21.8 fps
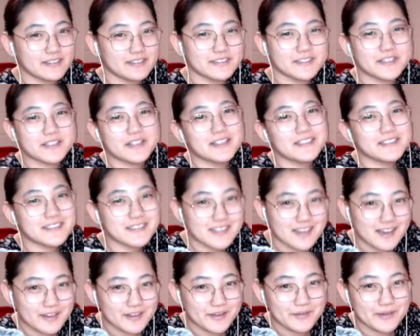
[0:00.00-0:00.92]
So let's
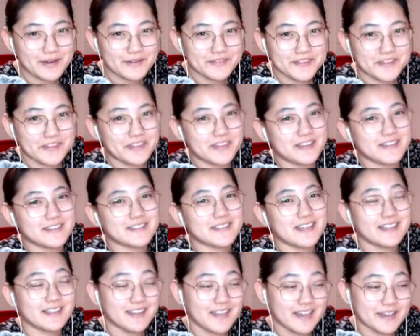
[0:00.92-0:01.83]
talk about the things
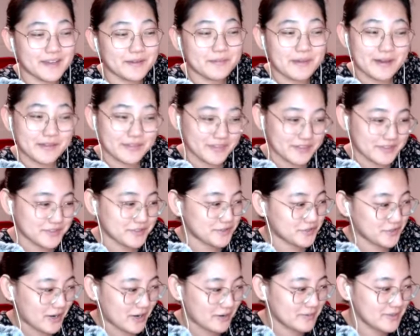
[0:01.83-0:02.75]
I like about this
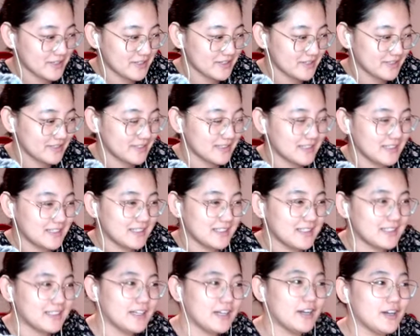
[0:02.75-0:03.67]
drama.
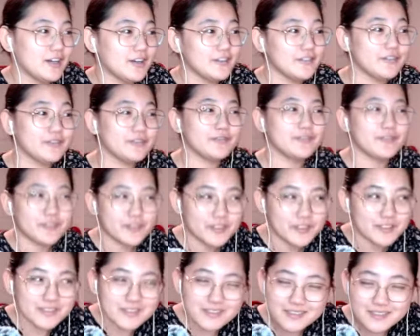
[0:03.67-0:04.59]

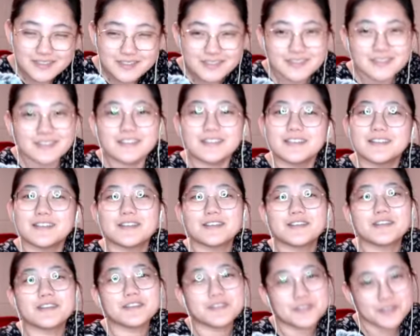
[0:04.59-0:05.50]
First,
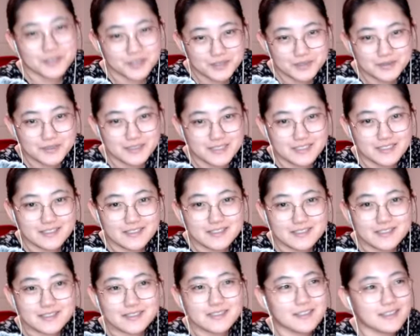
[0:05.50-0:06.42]
the two
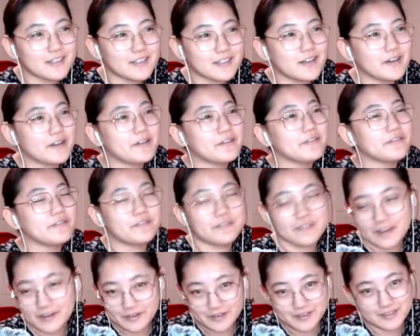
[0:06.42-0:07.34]
leads,
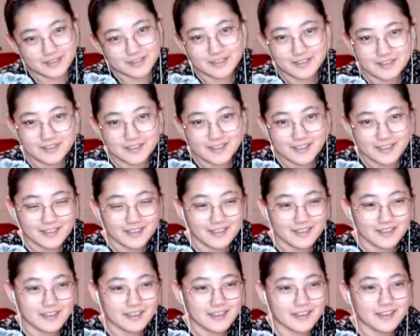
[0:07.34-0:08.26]
very good
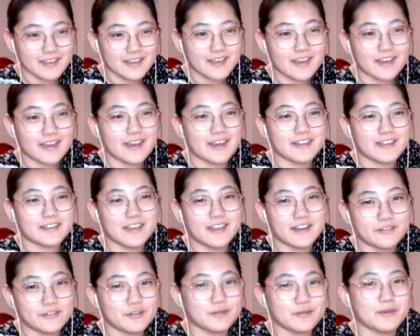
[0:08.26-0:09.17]
looking, and
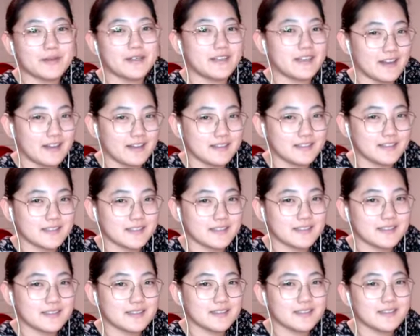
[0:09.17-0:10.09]
everybody
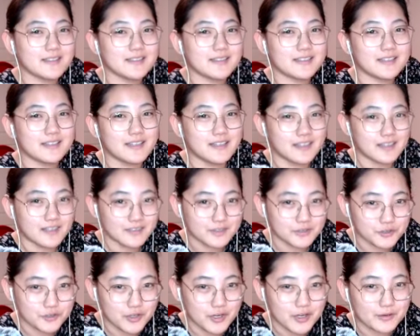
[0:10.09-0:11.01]
else in
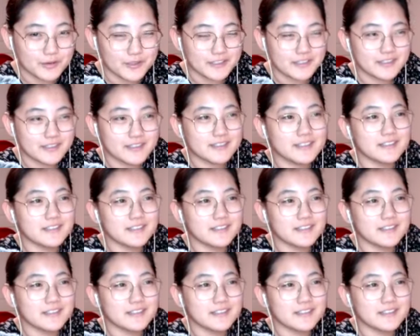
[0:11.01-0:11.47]
this drama